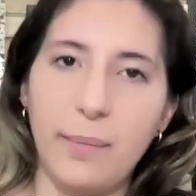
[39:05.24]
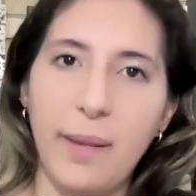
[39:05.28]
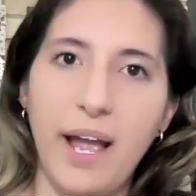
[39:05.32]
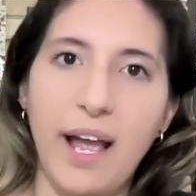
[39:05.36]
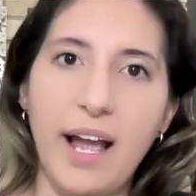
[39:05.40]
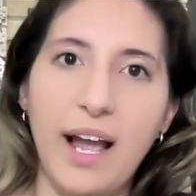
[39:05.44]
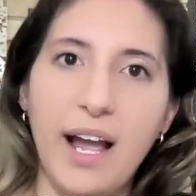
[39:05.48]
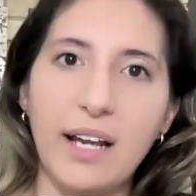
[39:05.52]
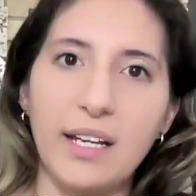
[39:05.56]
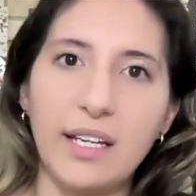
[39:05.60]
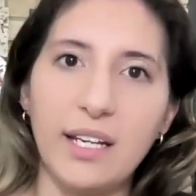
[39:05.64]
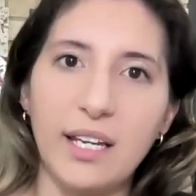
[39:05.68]

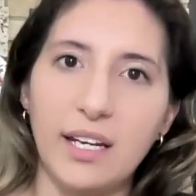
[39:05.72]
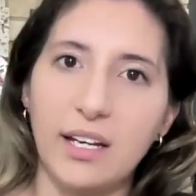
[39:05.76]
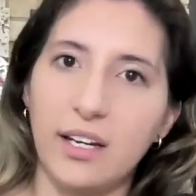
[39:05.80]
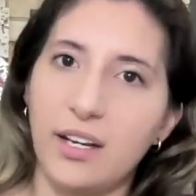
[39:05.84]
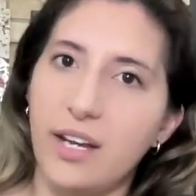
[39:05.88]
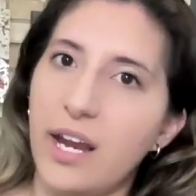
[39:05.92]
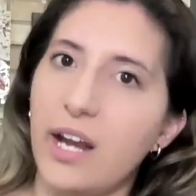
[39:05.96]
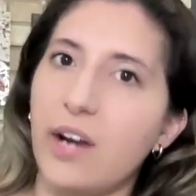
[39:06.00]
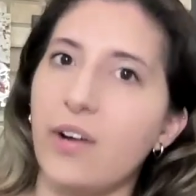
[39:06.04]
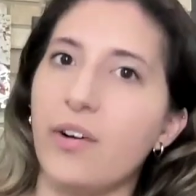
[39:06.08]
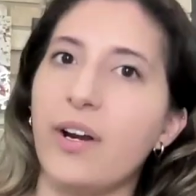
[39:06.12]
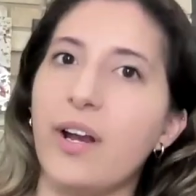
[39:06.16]
pack in a
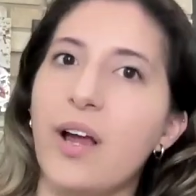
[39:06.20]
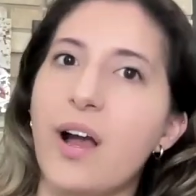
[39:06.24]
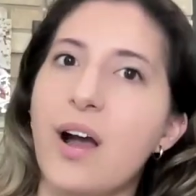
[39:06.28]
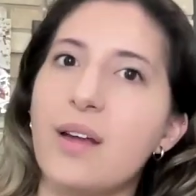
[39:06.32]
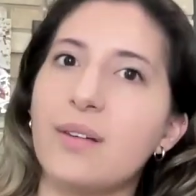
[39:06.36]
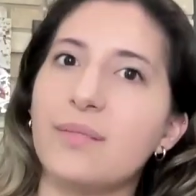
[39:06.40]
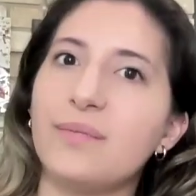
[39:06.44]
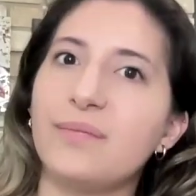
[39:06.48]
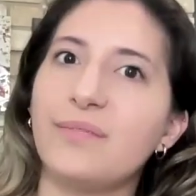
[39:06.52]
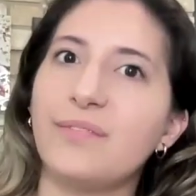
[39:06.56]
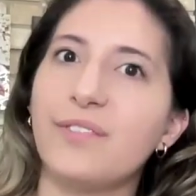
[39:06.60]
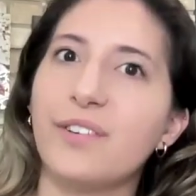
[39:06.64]

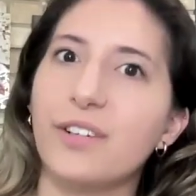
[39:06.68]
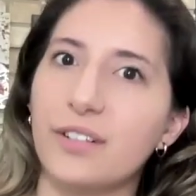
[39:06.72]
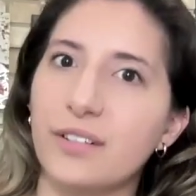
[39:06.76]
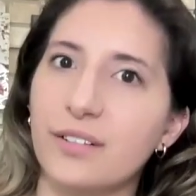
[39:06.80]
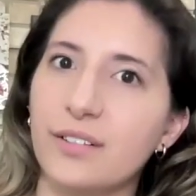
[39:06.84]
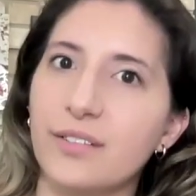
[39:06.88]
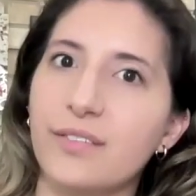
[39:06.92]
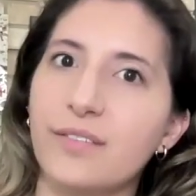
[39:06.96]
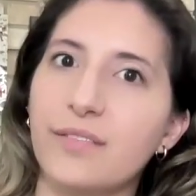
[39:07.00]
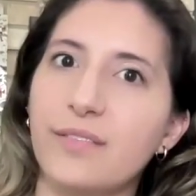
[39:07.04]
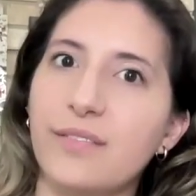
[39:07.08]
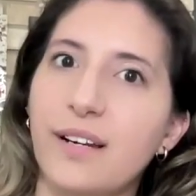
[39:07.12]
carry-on
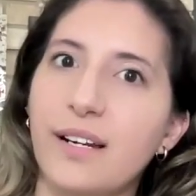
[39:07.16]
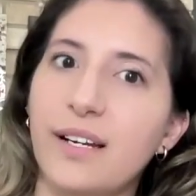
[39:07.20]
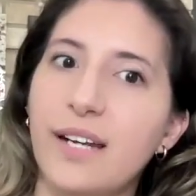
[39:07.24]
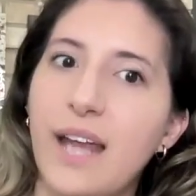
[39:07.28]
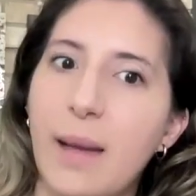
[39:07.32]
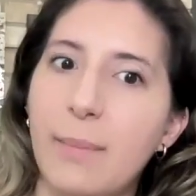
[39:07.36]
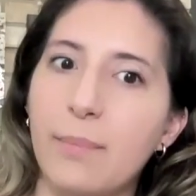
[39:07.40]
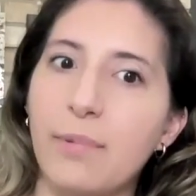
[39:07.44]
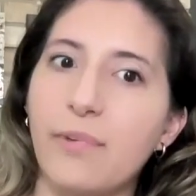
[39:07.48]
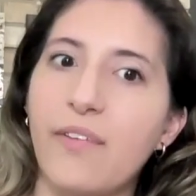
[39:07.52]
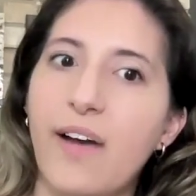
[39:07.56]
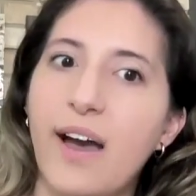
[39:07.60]
for
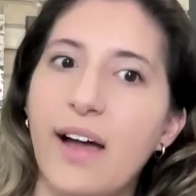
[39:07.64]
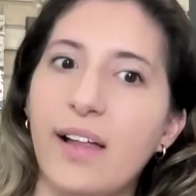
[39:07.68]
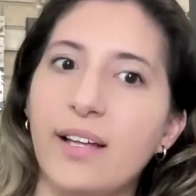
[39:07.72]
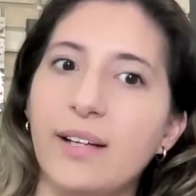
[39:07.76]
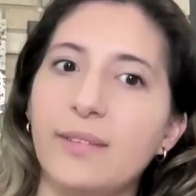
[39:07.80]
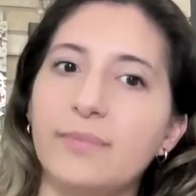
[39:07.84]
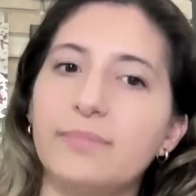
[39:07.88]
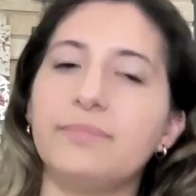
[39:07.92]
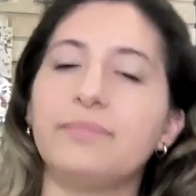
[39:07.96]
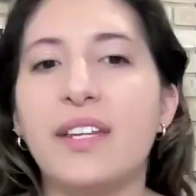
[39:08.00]
Napa Valley.